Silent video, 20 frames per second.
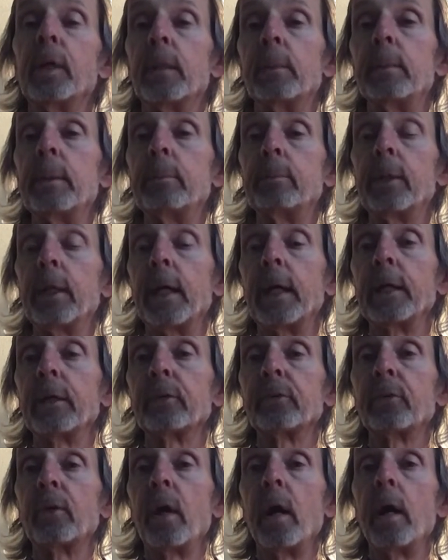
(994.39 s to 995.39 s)
if you're going to be
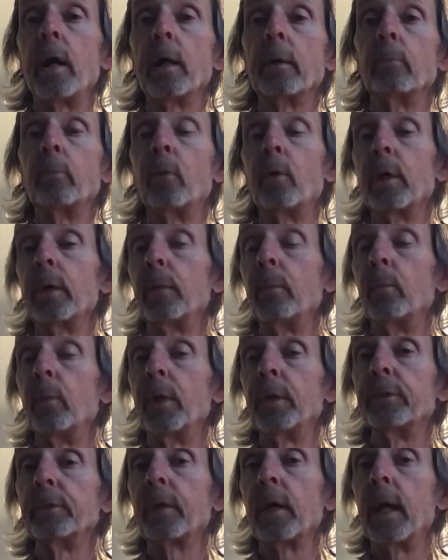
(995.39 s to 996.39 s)
playing a song
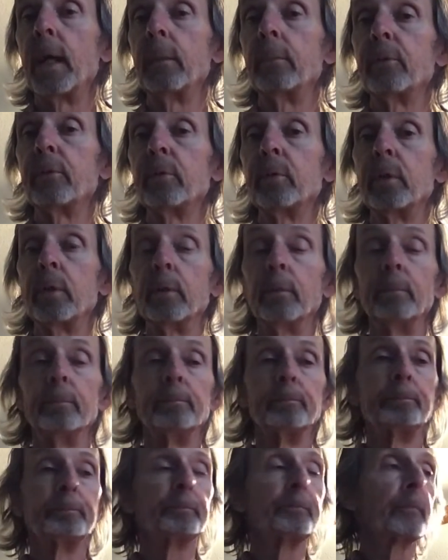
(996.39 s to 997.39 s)
more than one time
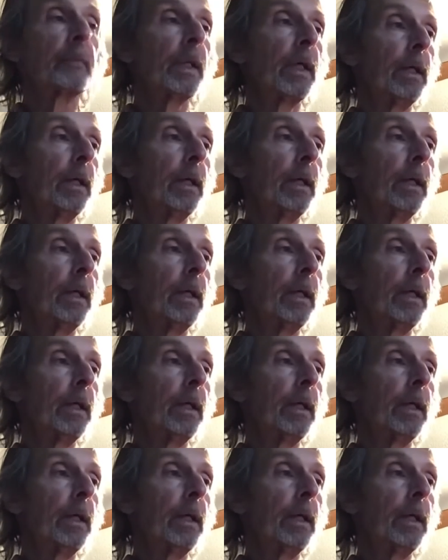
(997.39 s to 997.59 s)
through.